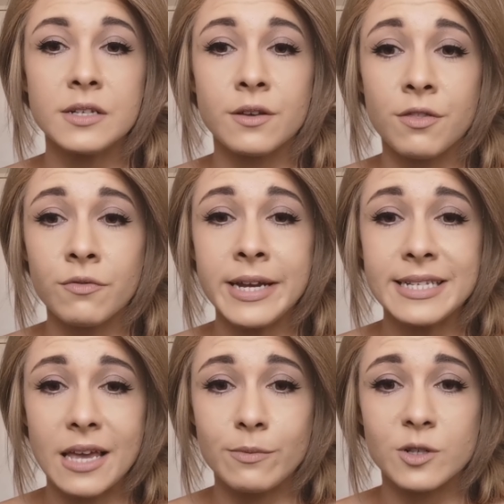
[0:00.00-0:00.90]
So 3
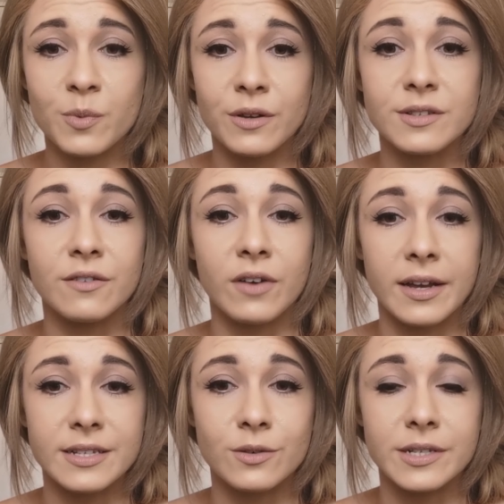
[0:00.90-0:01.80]
tablespoons of
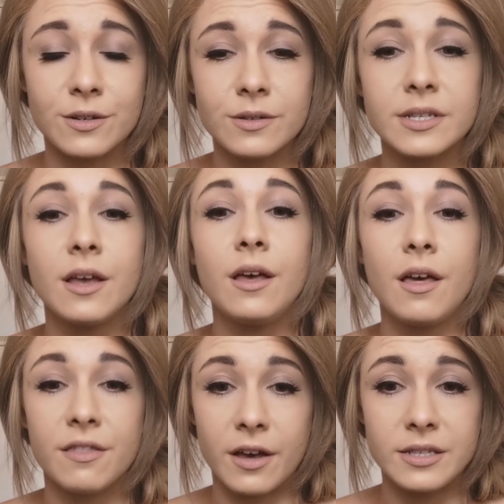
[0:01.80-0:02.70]
light soy sauce,
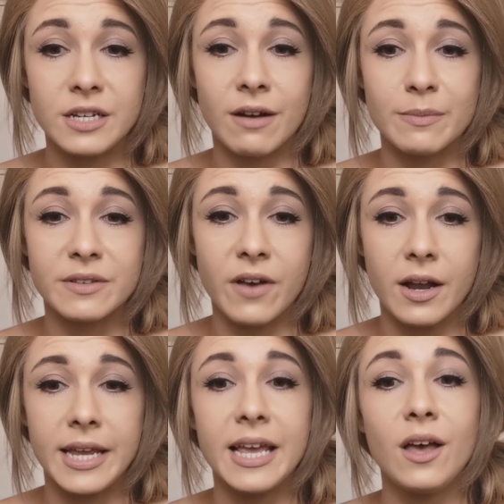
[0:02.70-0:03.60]
30 grams of
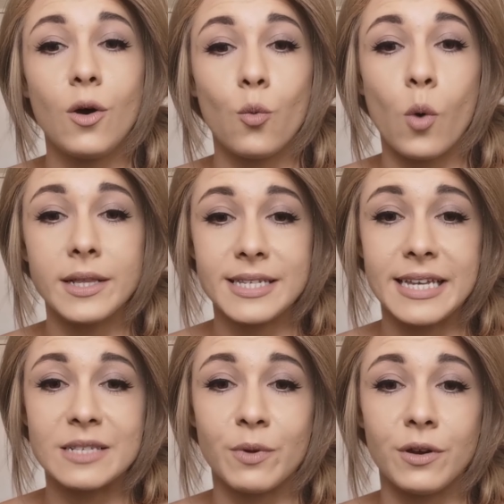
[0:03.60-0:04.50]
honey, 1
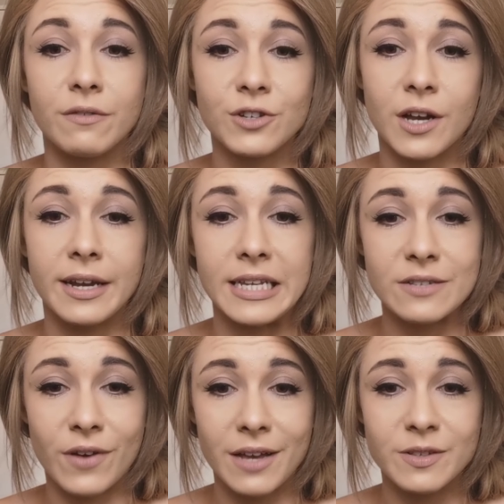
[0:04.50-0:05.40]
teaspoon of
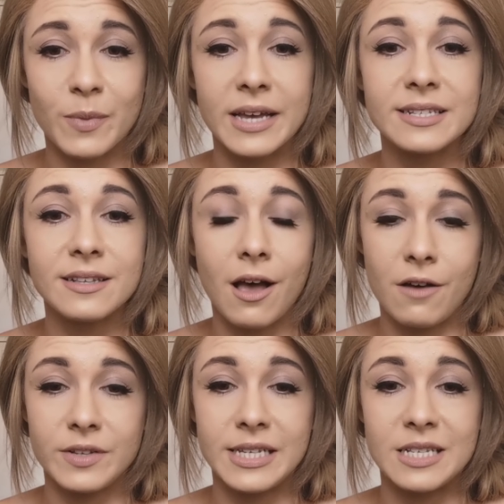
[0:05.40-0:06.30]
Chinese 5-spice,
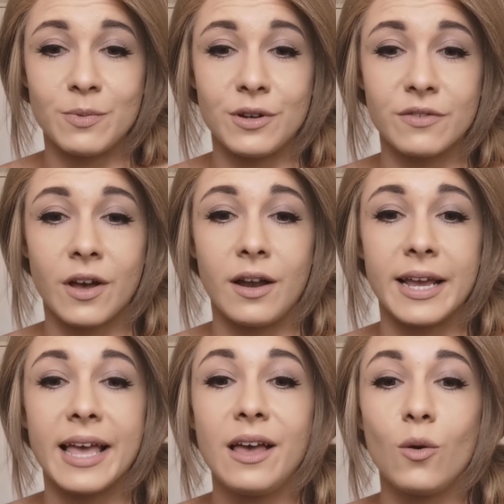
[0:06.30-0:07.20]
half a teaspoon of
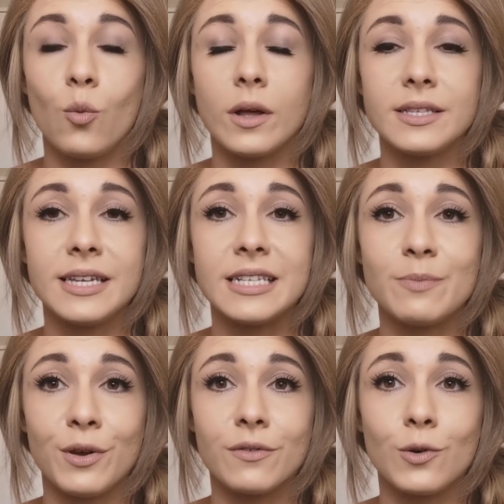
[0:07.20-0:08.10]
garlic, 1
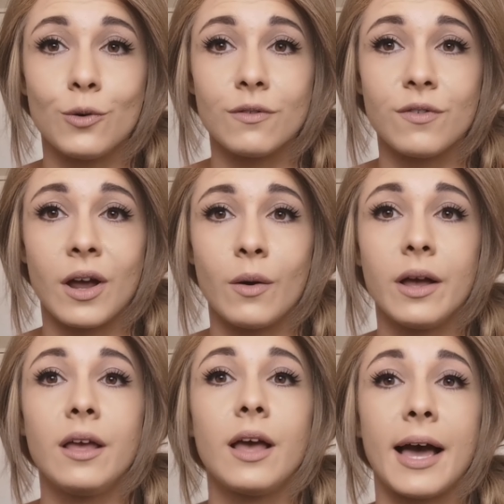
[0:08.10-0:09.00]
teaspoon of corn flour
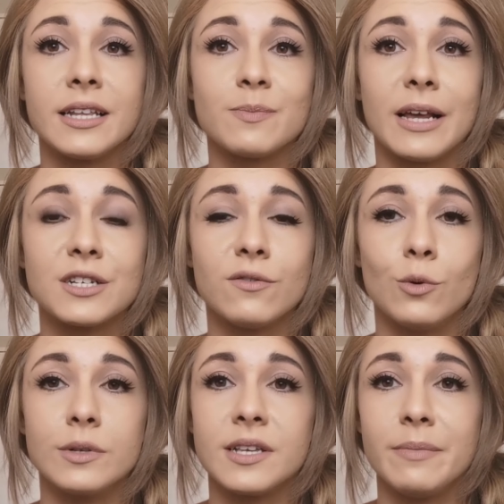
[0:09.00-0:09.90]
and a splash of
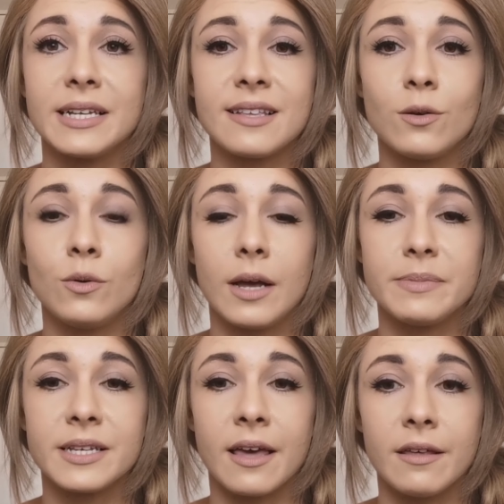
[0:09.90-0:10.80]
water. Mix that all up
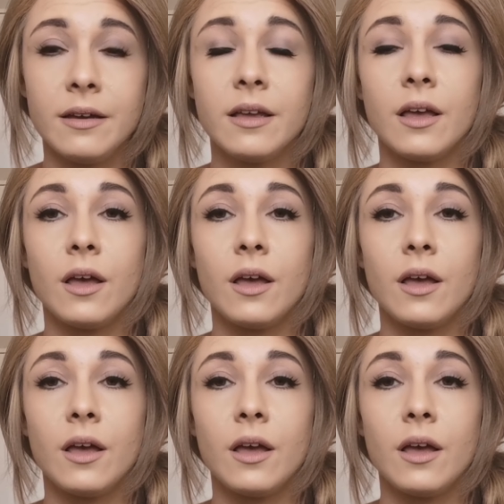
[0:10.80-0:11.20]
together.